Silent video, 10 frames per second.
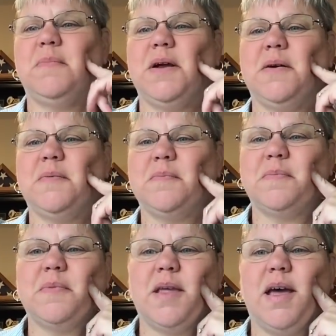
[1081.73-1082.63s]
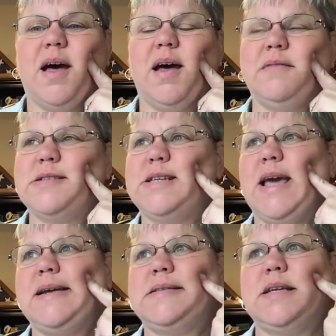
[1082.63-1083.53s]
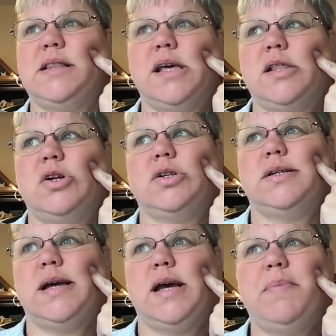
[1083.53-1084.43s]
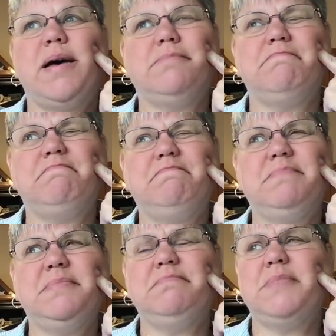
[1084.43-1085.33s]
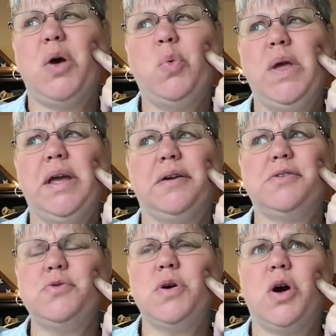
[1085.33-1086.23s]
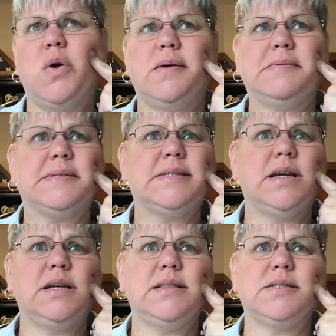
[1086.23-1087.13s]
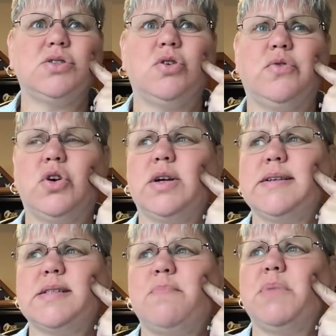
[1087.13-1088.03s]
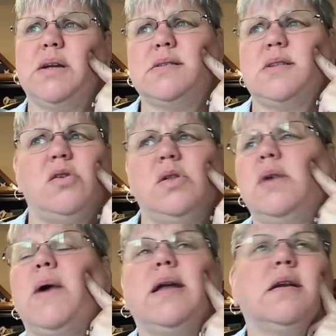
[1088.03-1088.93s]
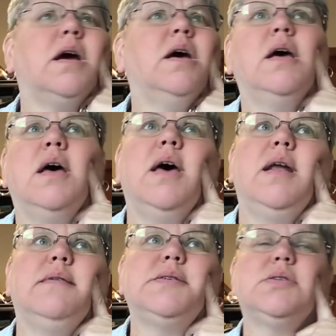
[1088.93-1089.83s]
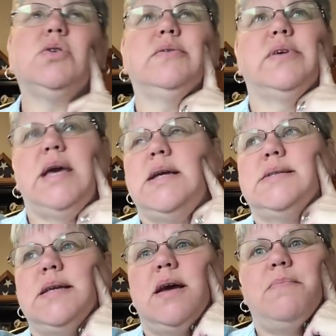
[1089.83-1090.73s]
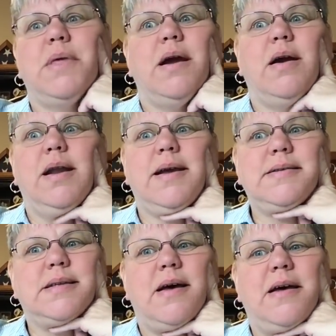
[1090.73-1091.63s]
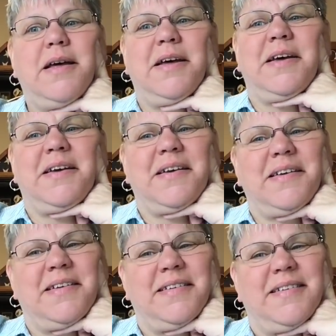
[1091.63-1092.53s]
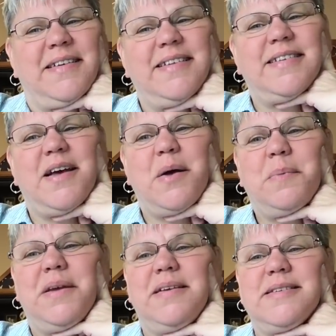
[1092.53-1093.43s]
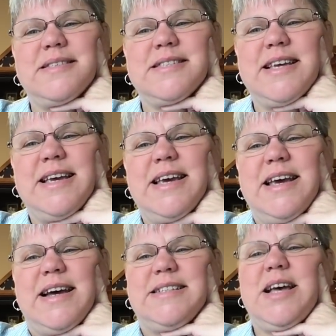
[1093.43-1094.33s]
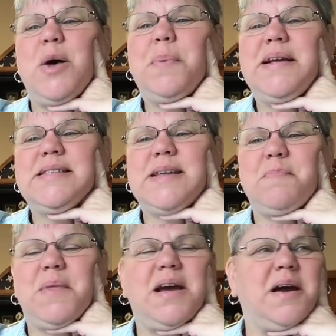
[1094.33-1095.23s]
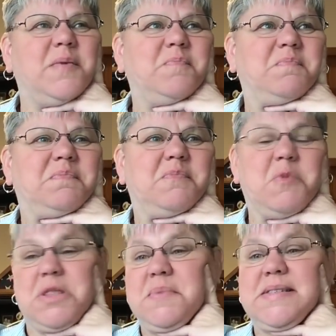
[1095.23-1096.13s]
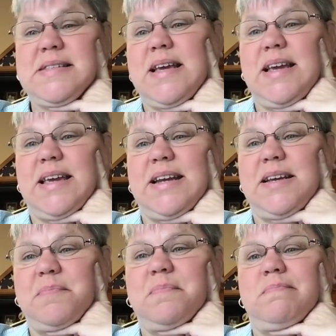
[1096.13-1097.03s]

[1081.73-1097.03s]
up there. I was gazing the other day, about a week or two ago. I was standing at the stove cooking something, slowly waiting, and I was just sort of gazing up there, and I saw a piece. I saw a piece up there with a mistake in it.